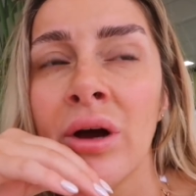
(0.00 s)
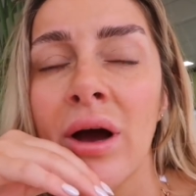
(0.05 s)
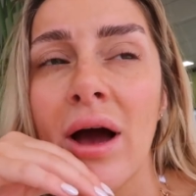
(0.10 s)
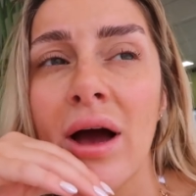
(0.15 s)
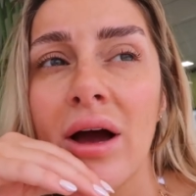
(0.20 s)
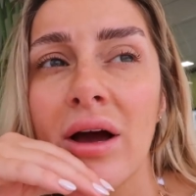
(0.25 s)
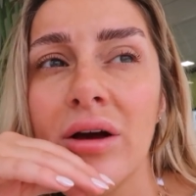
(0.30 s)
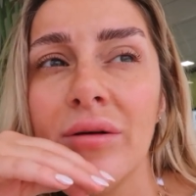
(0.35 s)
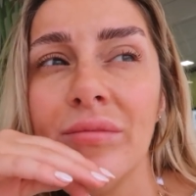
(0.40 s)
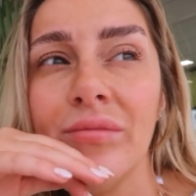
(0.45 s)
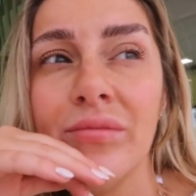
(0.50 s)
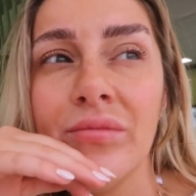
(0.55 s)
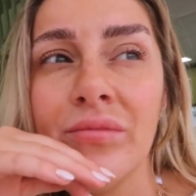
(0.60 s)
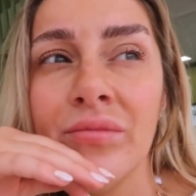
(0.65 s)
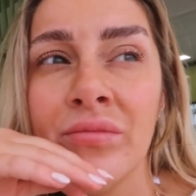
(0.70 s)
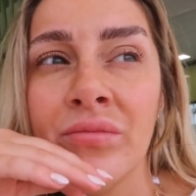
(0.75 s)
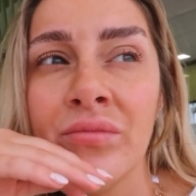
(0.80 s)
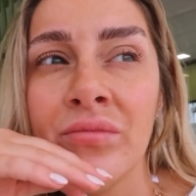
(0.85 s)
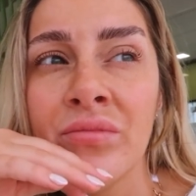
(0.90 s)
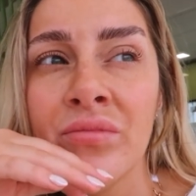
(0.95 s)

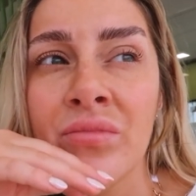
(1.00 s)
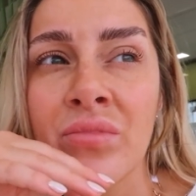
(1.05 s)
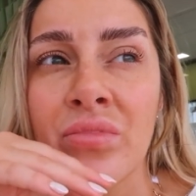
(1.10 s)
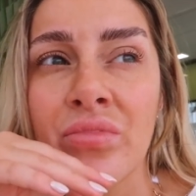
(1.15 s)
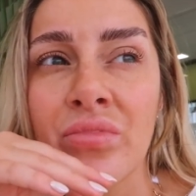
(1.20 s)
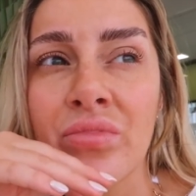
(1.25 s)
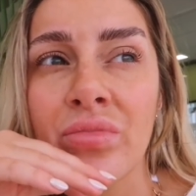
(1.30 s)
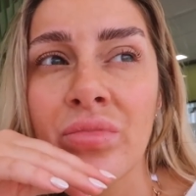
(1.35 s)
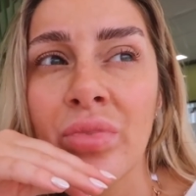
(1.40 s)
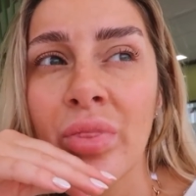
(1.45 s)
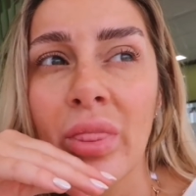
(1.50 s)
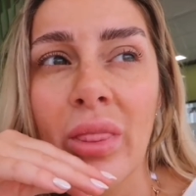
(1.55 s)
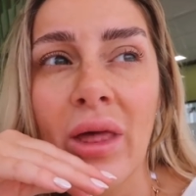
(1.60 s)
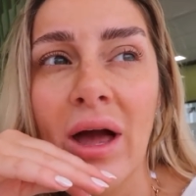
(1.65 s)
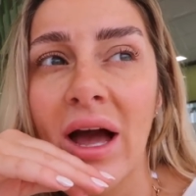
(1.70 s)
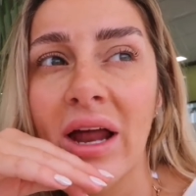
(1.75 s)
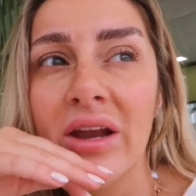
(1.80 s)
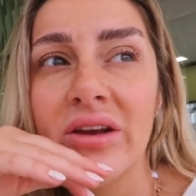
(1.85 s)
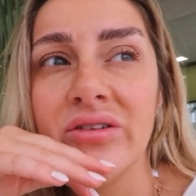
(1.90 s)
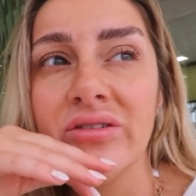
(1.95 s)

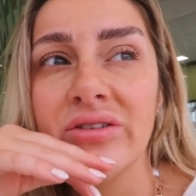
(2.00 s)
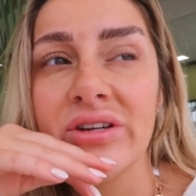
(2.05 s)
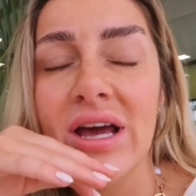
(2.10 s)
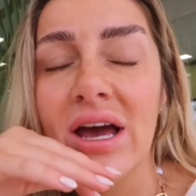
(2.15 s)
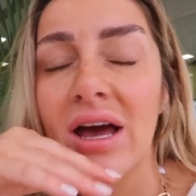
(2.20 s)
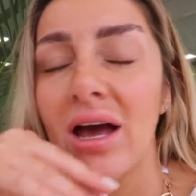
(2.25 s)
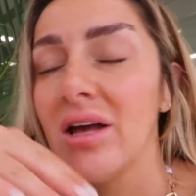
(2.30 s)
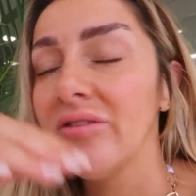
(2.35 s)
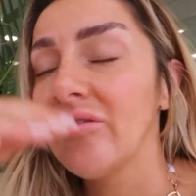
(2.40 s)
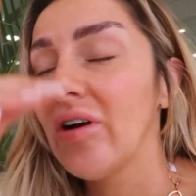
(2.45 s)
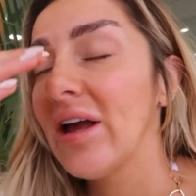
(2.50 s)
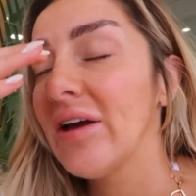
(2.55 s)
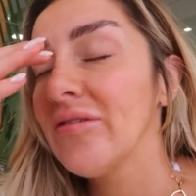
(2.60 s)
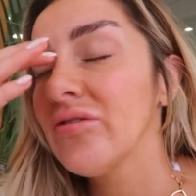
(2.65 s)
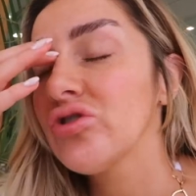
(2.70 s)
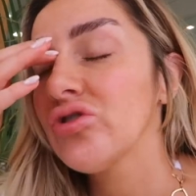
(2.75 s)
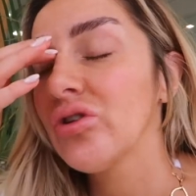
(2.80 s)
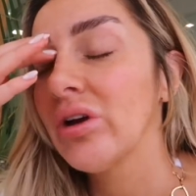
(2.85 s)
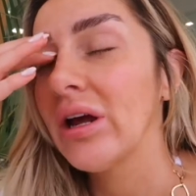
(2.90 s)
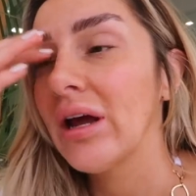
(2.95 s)
And yeah, if I ever
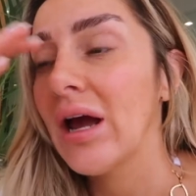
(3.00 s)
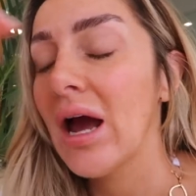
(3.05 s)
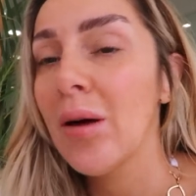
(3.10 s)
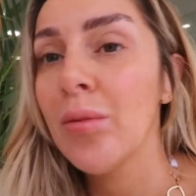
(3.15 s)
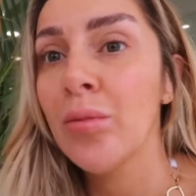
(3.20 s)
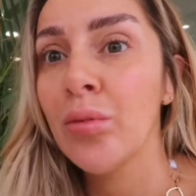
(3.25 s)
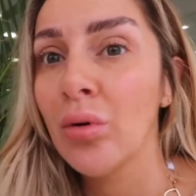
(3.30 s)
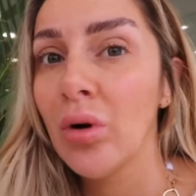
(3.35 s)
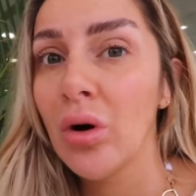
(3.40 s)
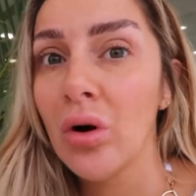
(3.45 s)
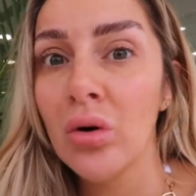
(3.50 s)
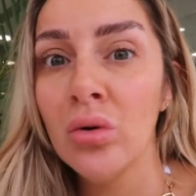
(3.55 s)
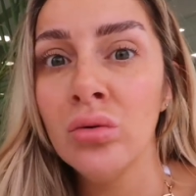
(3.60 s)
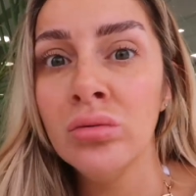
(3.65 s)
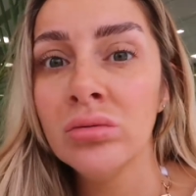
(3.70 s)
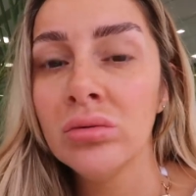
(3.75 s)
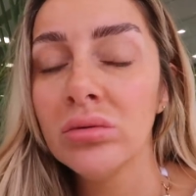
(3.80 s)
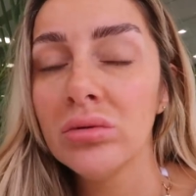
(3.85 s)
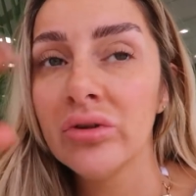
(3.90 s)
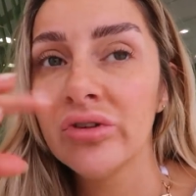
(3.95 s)
drink Aperol,
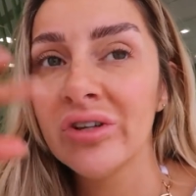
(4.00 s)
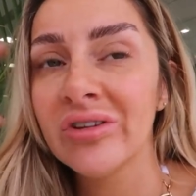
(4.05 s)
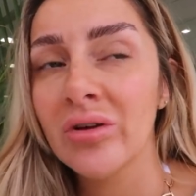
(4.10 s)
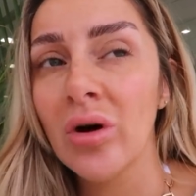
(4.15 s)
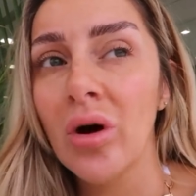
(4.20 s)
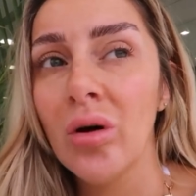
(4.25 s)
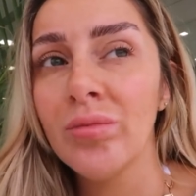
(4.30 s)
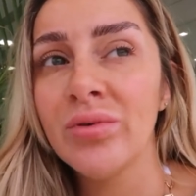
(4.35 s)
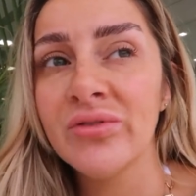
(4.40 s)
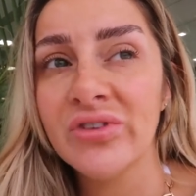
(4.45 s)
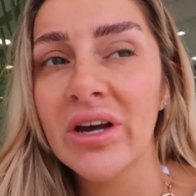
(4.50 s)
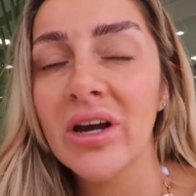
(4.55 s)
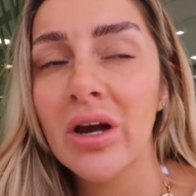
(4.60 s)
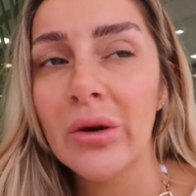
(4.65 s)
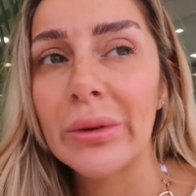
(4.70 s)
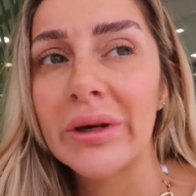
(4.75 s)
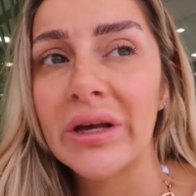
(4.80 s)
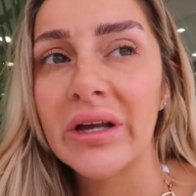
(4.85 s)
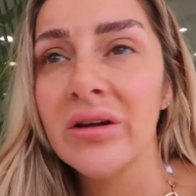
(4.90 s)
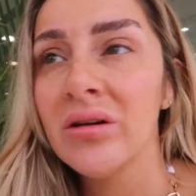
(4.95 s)
because it's got
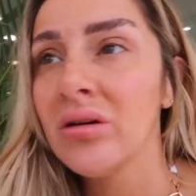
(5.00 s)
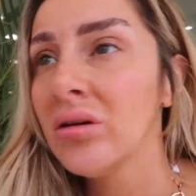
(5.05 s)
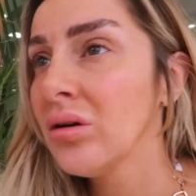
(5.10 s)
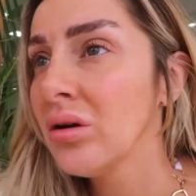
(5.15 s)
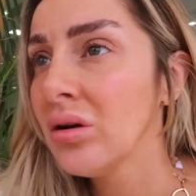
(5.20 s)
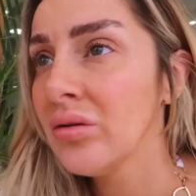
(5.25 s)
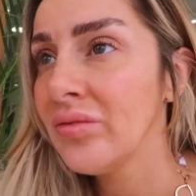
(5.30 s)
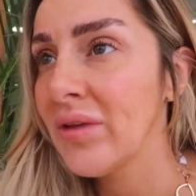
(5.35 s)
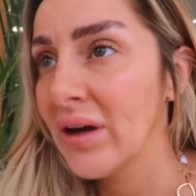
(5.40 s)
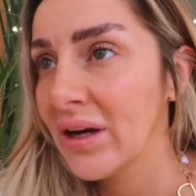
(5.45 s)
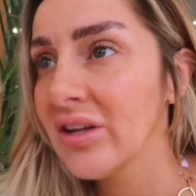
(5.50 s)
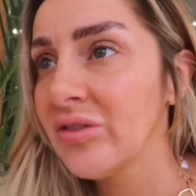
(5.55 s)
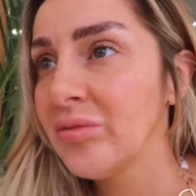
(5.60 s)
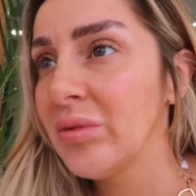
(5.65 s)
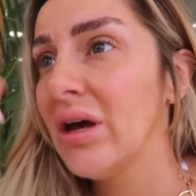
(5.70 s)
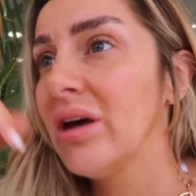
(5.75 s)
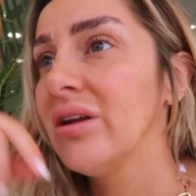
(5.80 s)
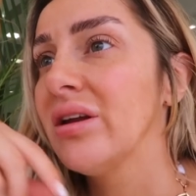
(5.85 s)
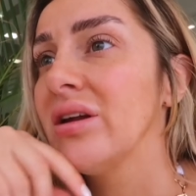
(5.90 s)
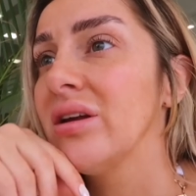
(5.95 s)
Prosecco in, that gives
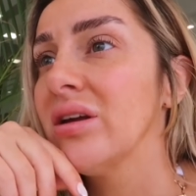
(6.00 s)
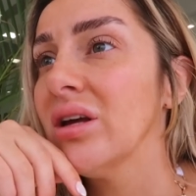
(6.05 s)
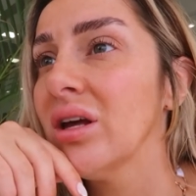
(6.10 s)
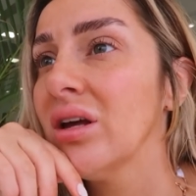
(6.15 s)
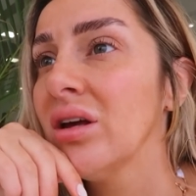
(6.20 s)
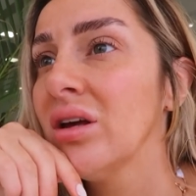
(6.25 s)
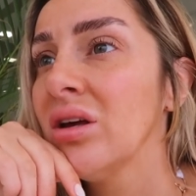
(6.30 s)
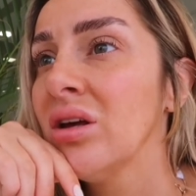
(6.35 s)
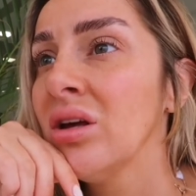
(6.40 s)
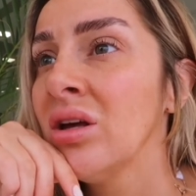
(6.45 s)
me a headache.